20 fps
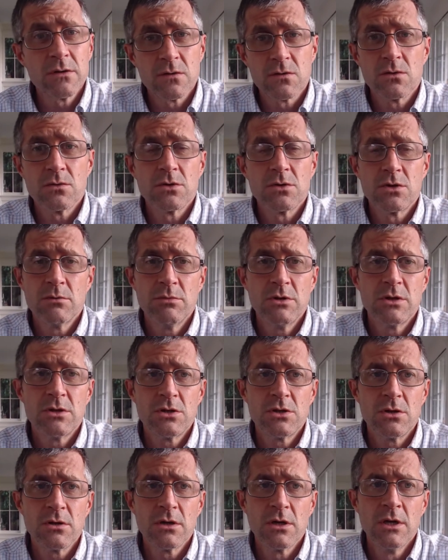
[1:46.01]
So it should be a
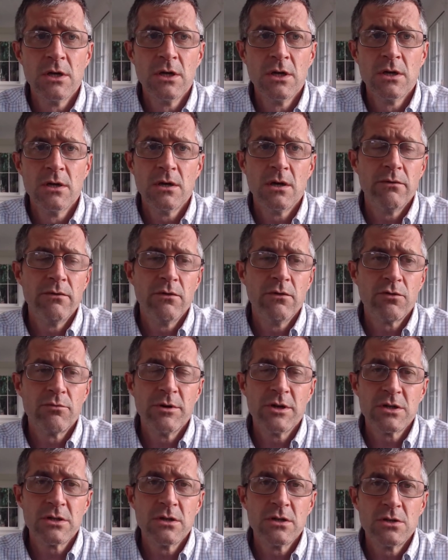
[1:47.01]
chunk of
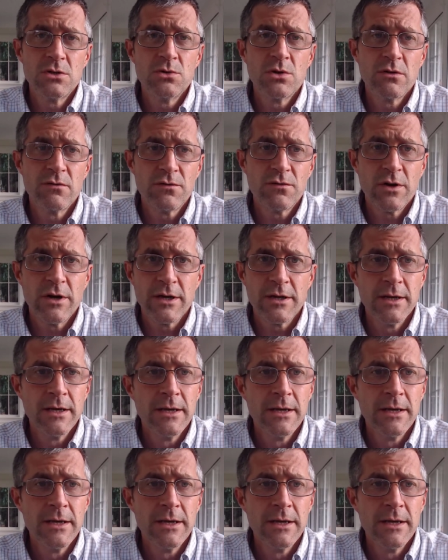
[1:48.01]
information that you can find.